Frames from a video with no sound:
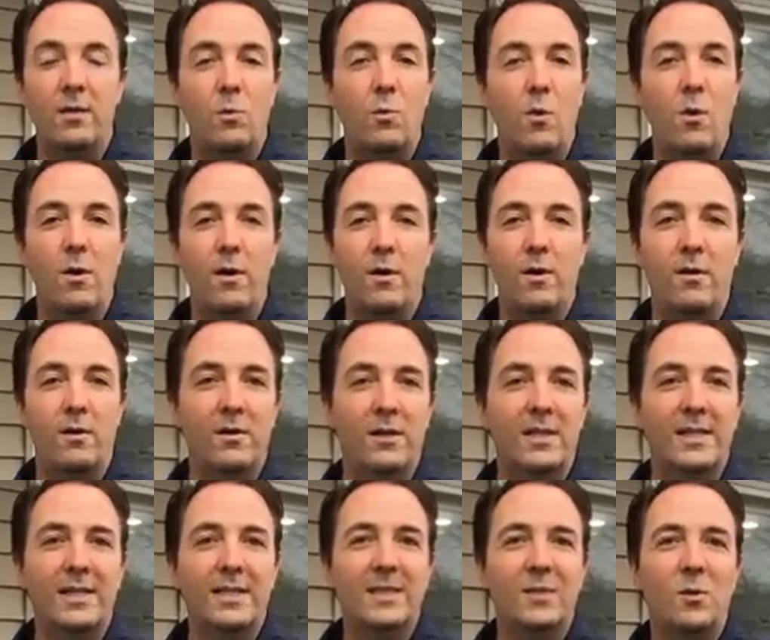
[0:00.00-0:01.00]
water,
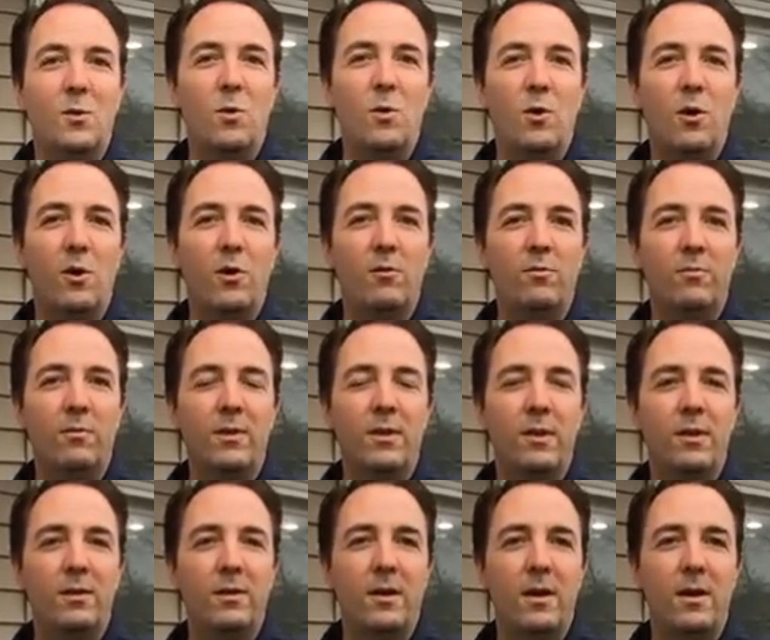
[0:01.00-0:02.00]
or
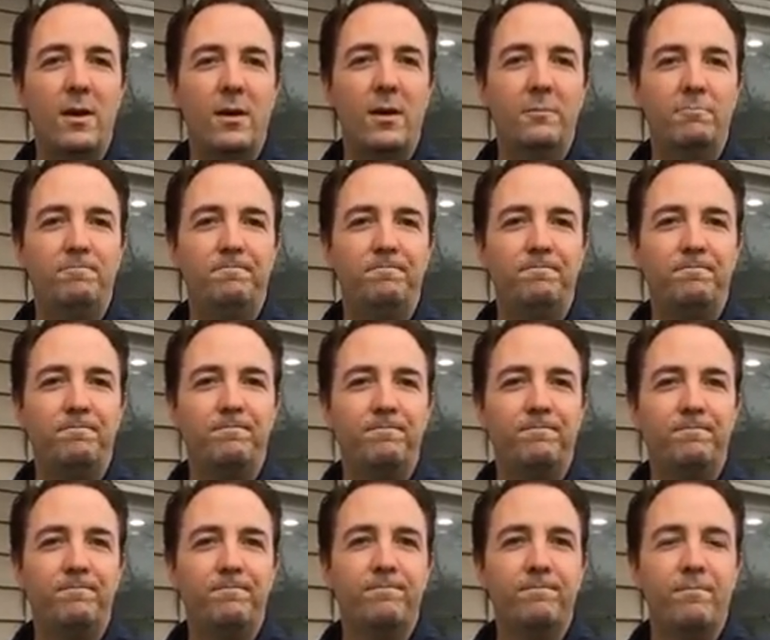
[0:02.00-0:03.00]
in a
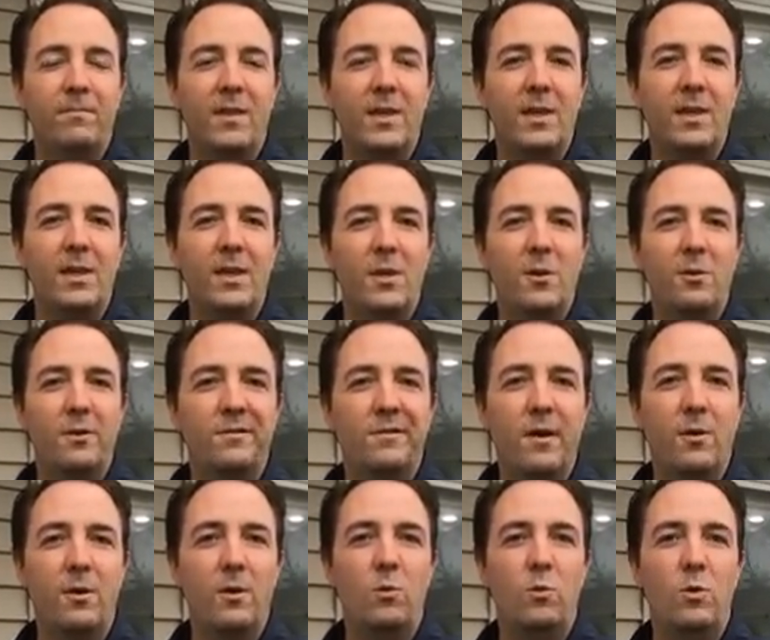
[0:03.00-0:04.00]

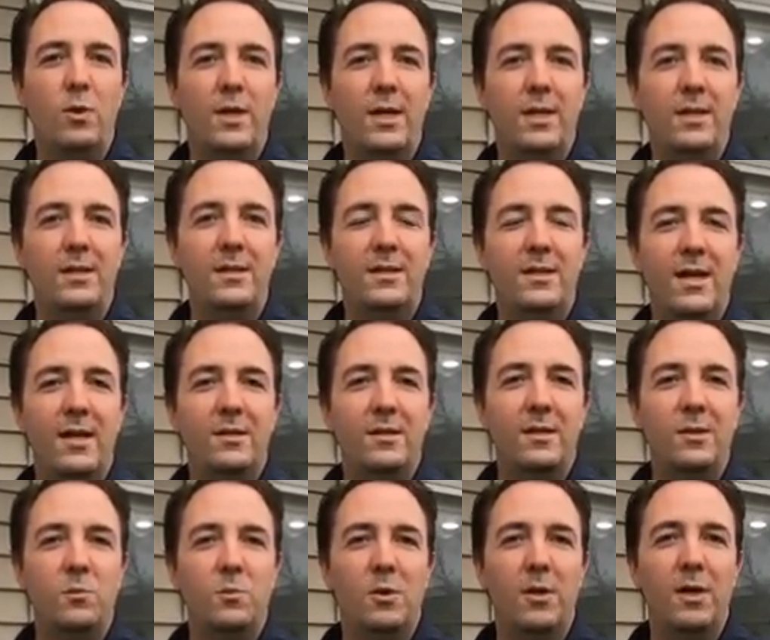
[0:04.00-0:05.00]
very wooded,
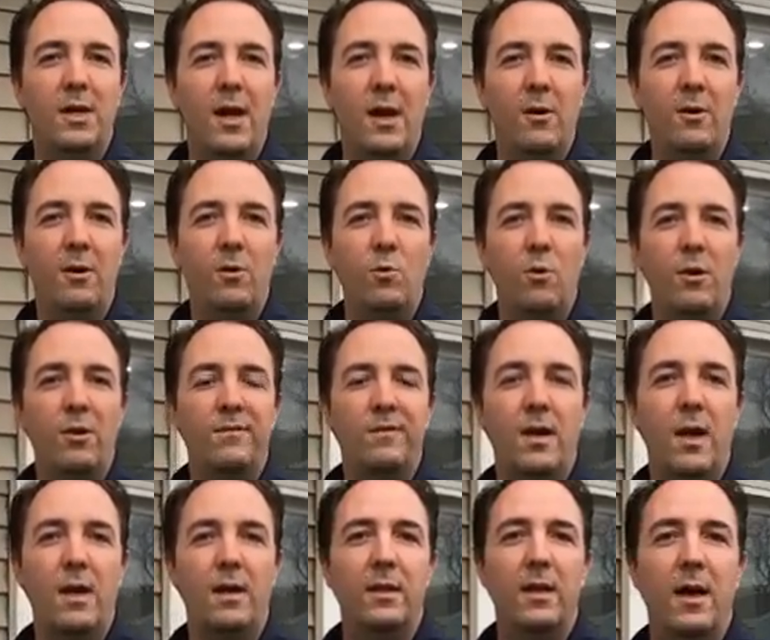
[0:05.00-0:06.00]
densely wooded area where you've
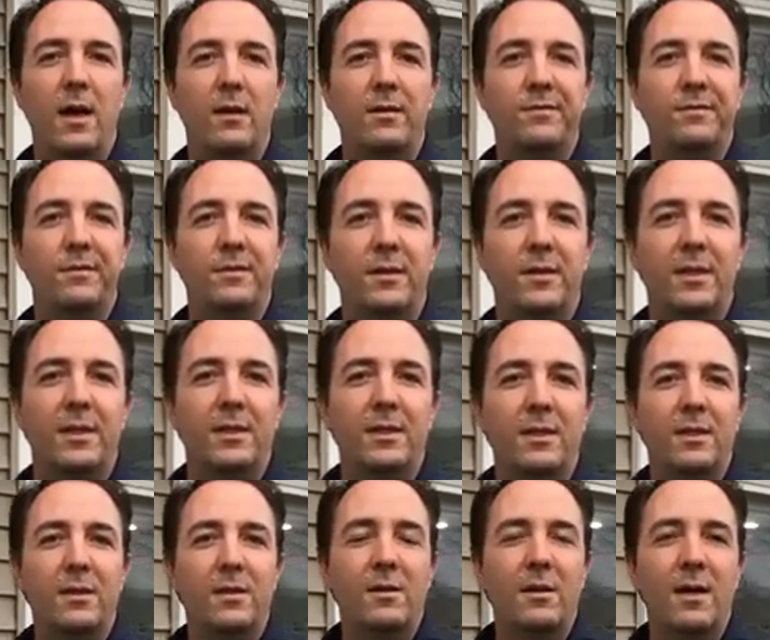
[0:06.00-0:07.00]
got a lot of
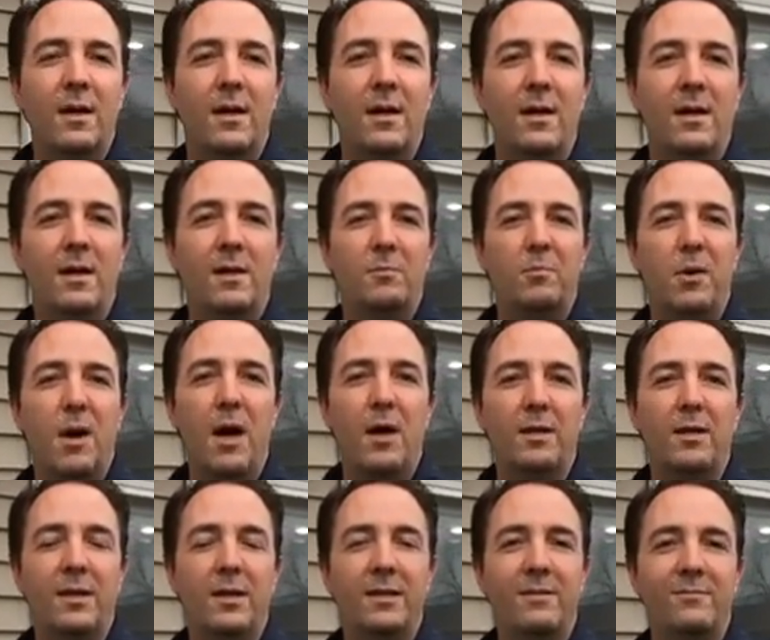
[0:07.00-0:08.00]

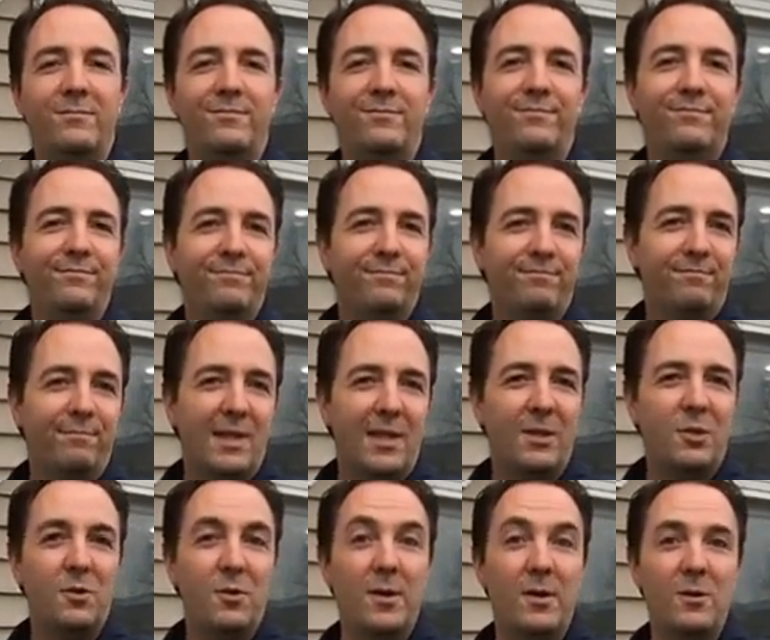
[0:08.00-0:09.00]
pollen and
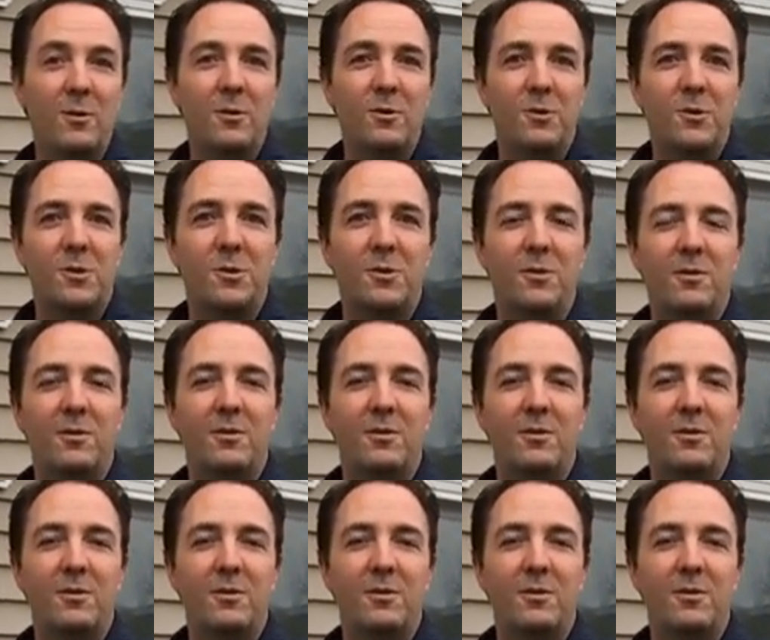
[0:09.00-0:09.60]
critters